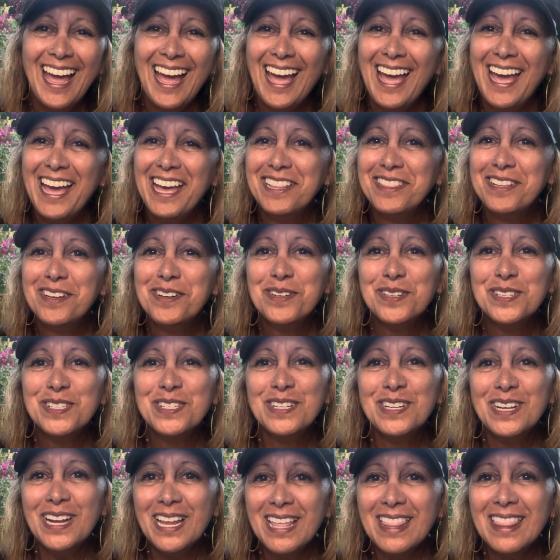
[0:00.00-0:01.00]
And there's
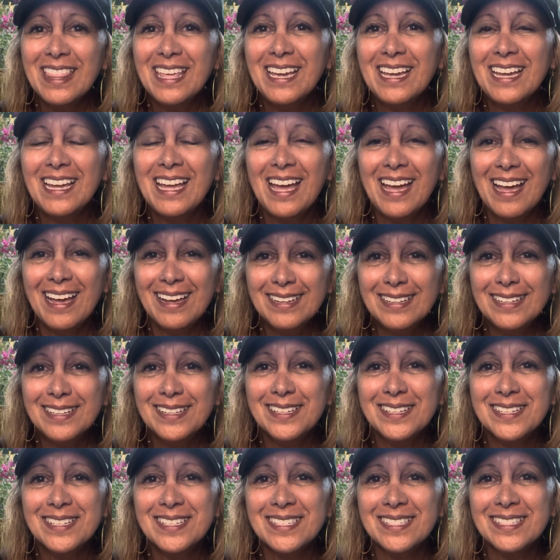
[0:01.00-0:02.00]
nothing
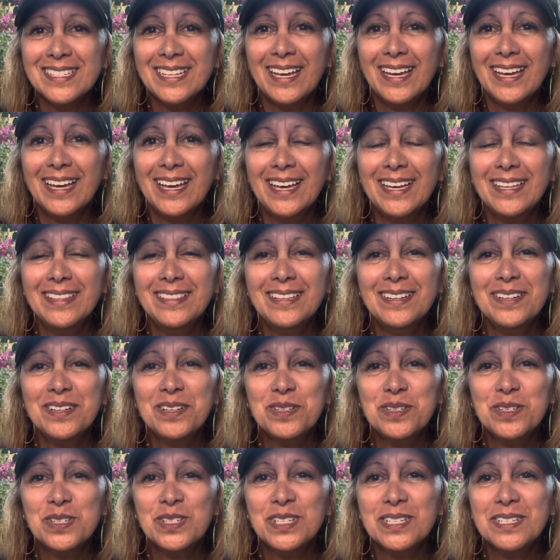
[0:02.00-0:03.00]
else. And
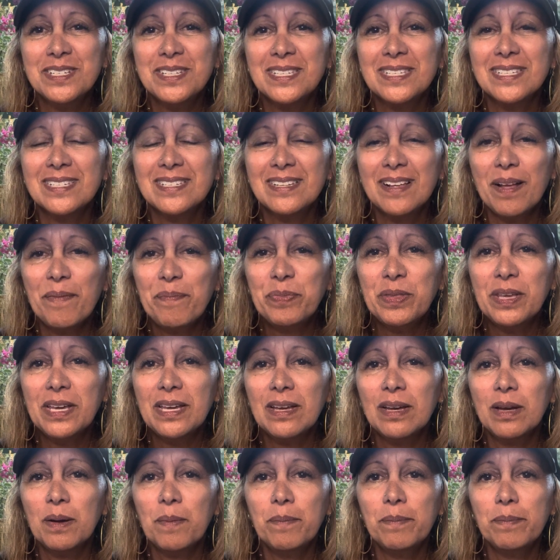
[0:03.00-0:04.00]
there's just
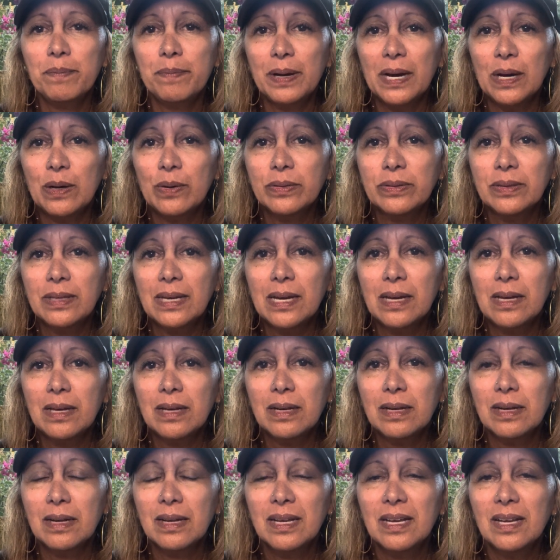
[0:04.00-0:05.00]
something about
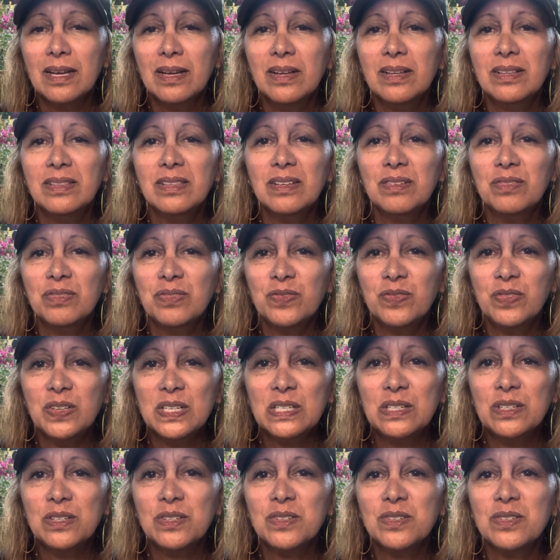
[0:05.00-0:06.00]
that
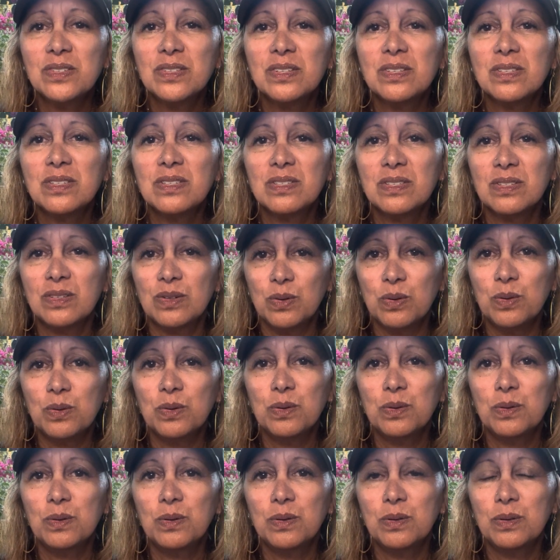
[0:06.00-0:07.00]
fills the
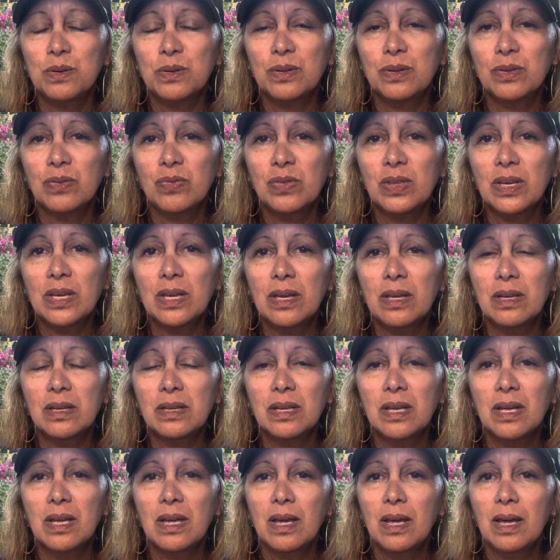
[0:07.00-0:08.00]
soul, that
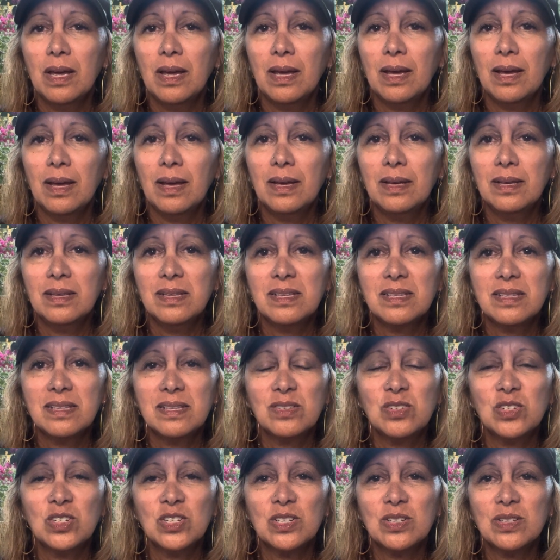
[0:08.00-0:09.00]
is
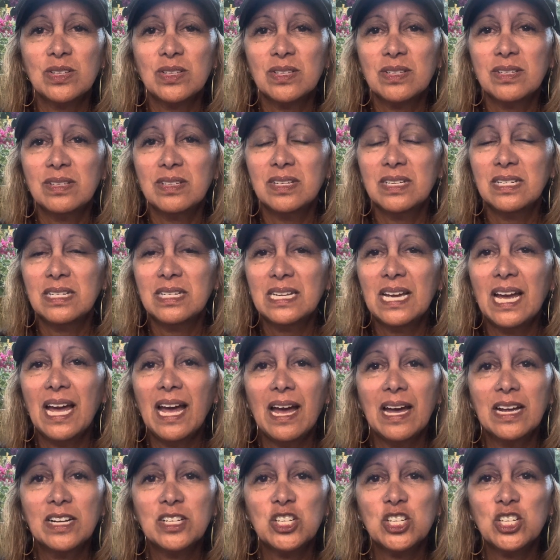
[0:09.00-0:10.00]
just
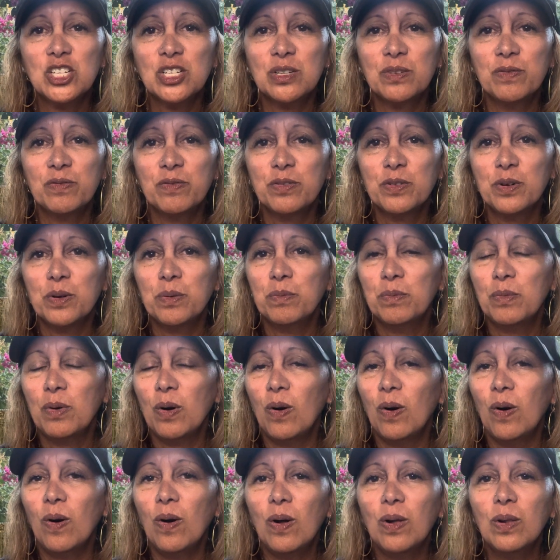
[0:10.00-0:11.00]
detached from
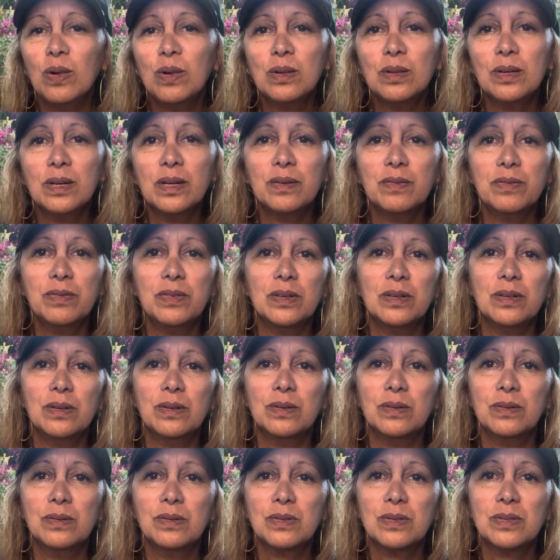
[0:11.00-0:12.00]
all of
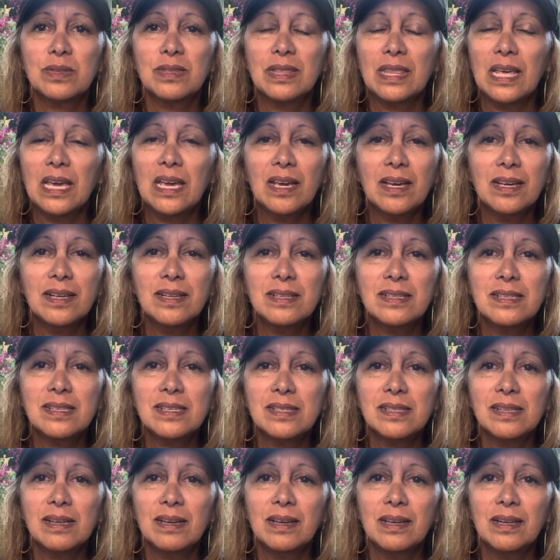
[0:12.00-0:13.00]
those things
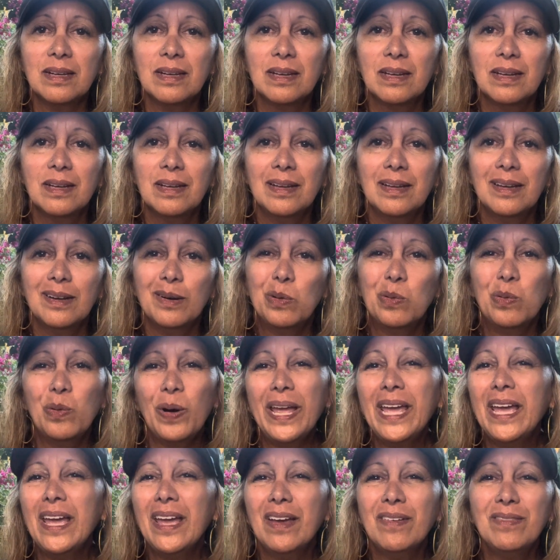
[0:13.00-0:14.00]
that
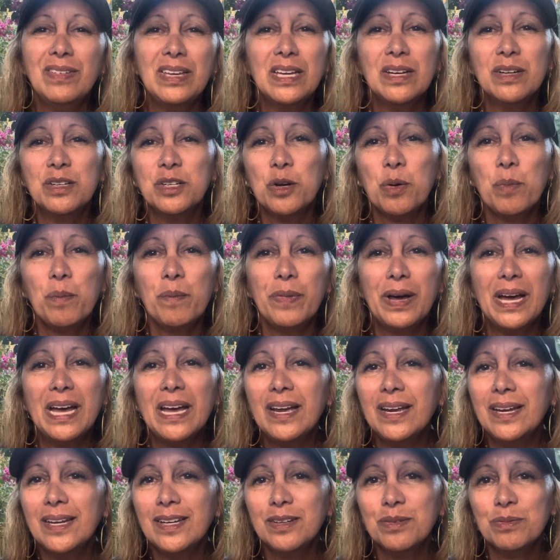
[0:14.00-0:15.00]
weigh heavy on your
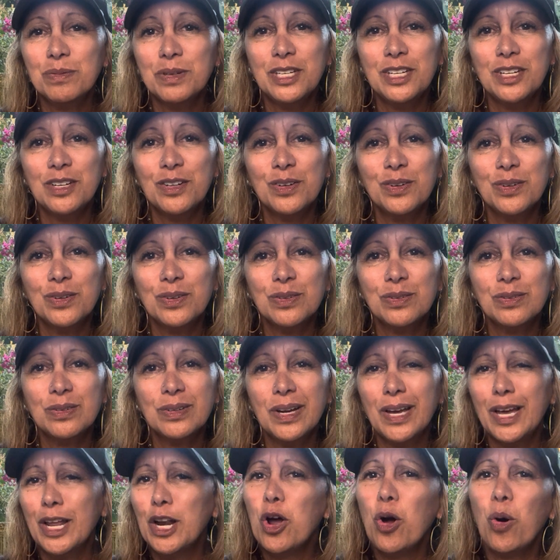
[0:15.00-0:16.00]
mind when you're
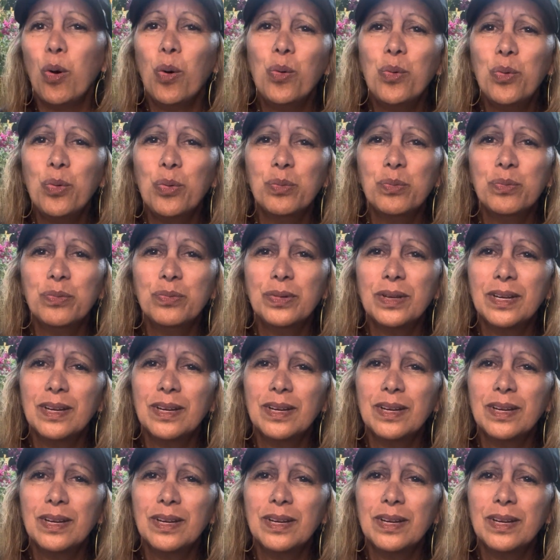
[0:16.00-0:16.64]
at home.